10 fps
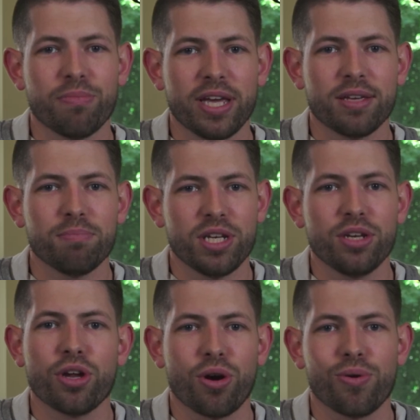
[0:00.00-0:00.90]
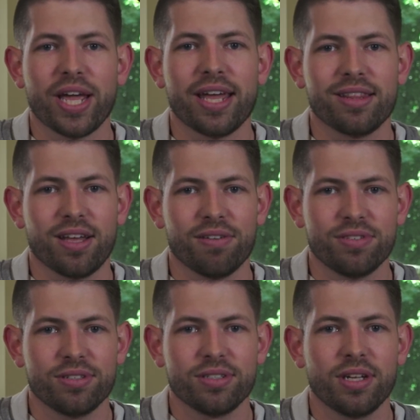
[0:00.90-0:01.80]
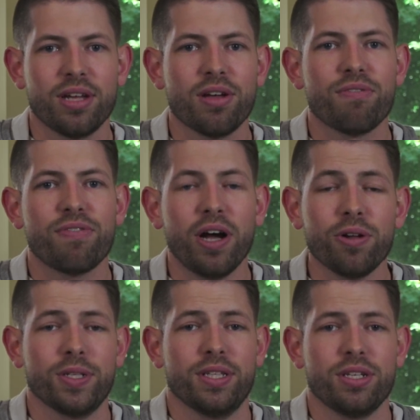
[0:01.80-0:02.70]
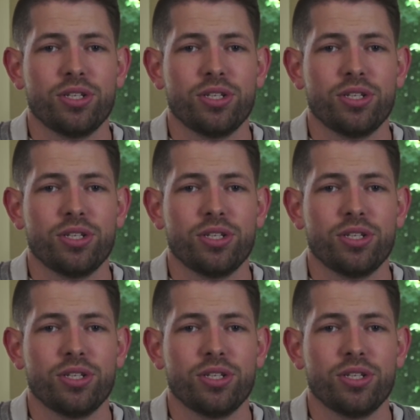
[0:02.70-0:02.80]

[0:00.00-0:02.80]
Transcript: make me known and loved." Following this,